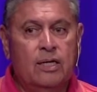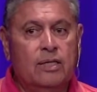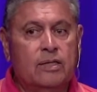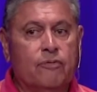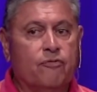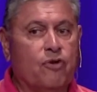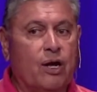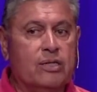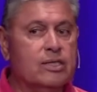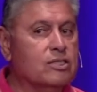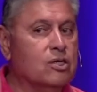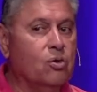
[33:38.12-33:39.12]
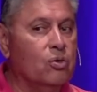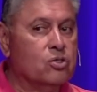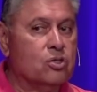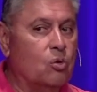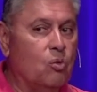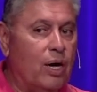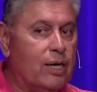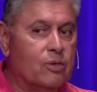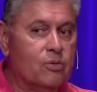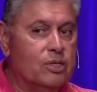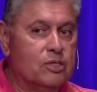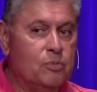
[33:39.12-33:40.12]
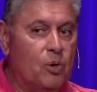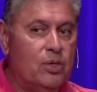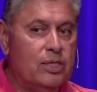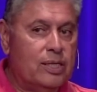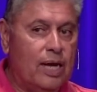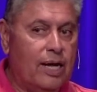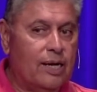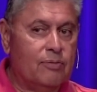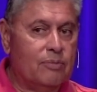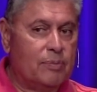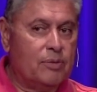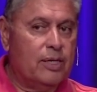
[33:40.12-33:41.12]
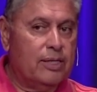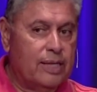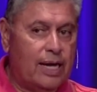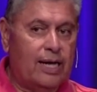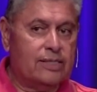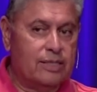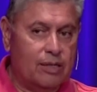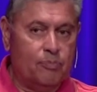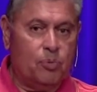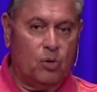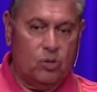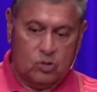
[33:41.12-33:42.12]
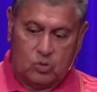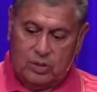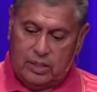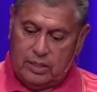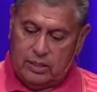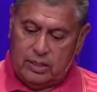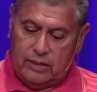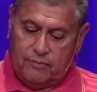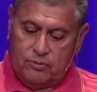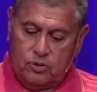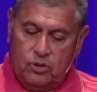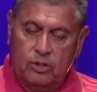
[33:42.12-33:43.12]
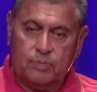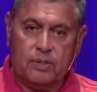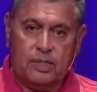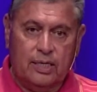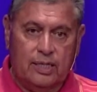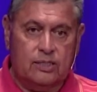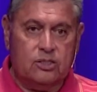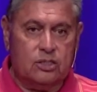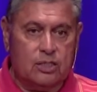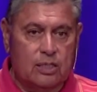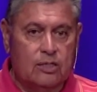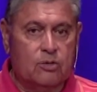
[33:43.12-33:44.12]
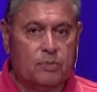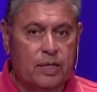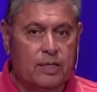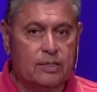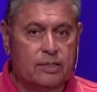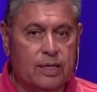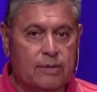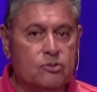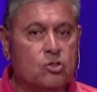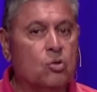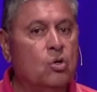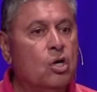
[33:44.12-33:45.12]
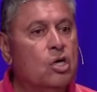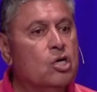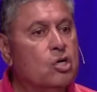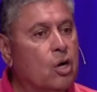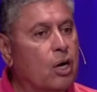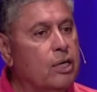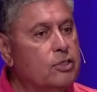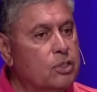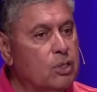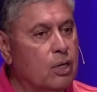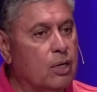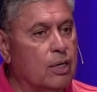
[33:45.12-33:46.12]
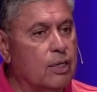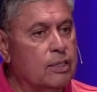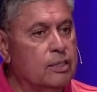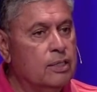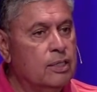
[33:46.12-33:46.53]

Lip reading: frog doesn't go into the water when it's boiling hot. Remember, it dies and it boils when they've turned up the heat just a little bit at a time. So guard your heart.